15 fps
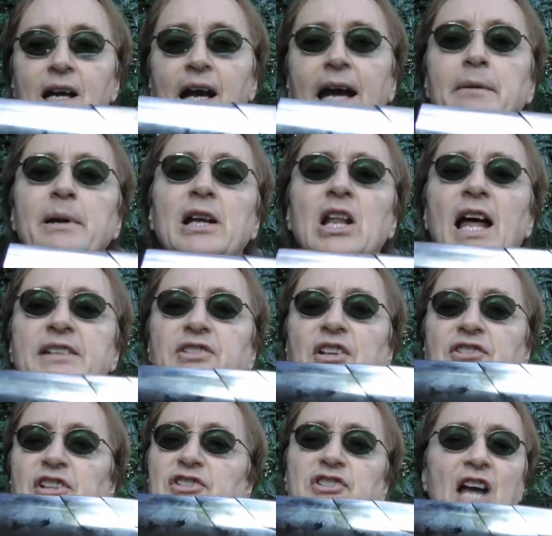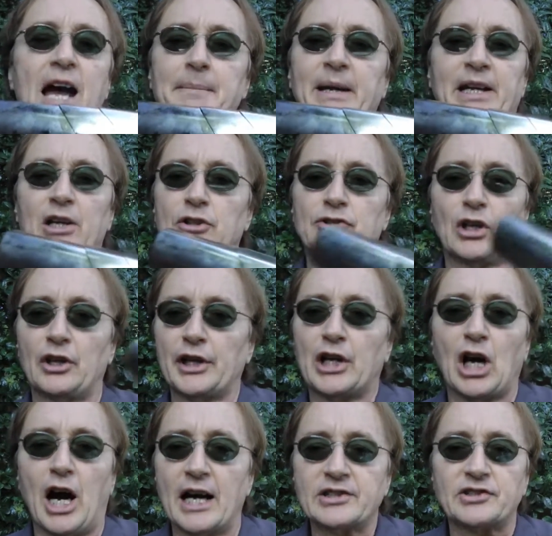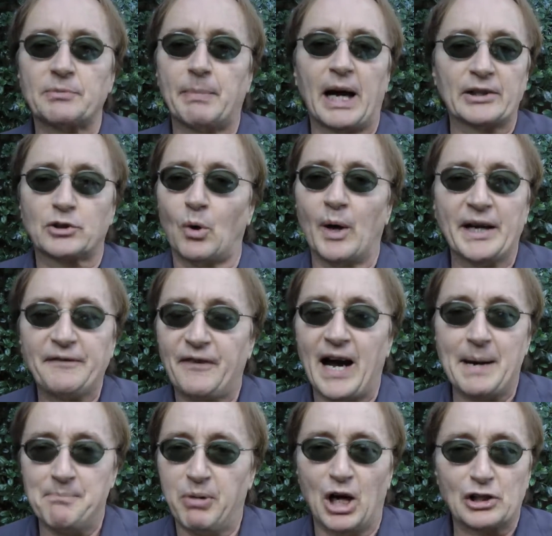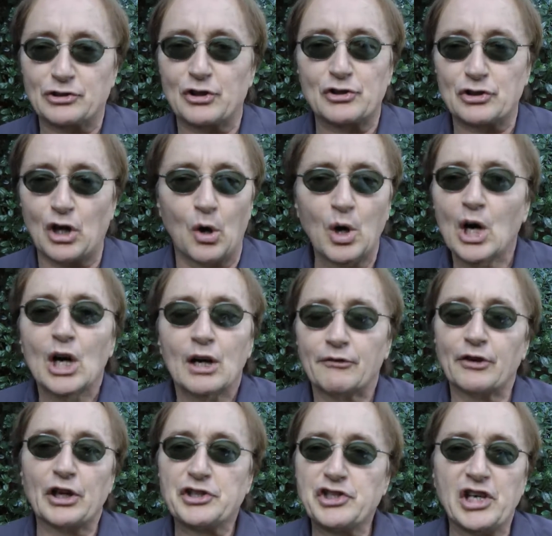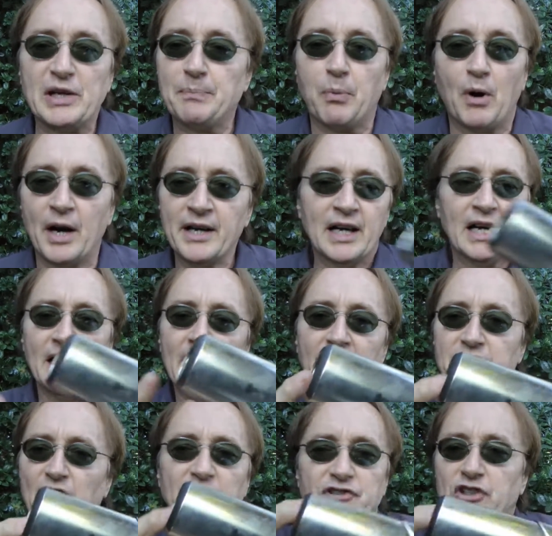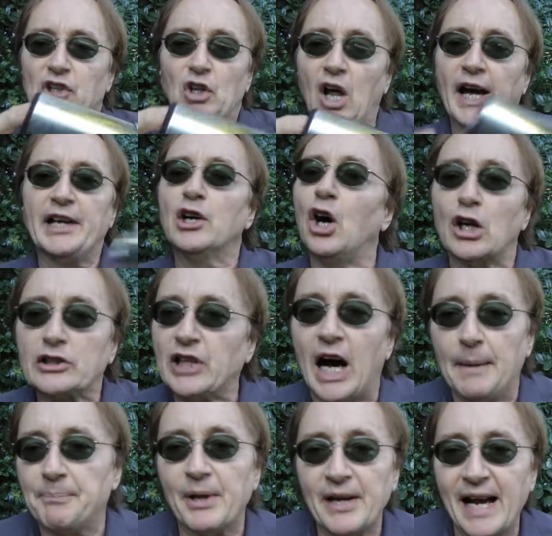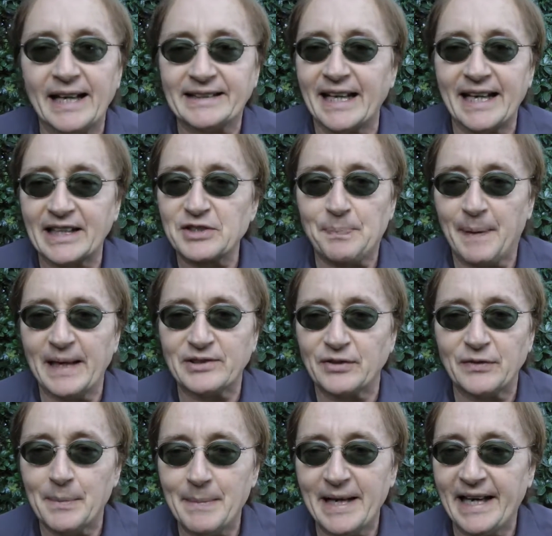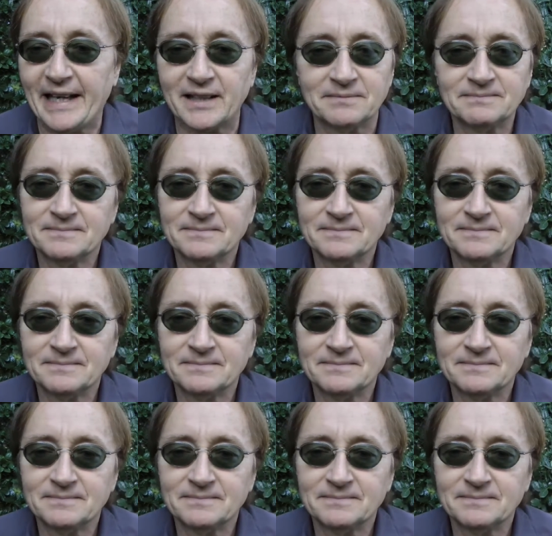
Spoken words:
And realize that these timing guns only cost about 25 bucks or so for a cheap one. They're just the light hooked up. They're not that expensive to make.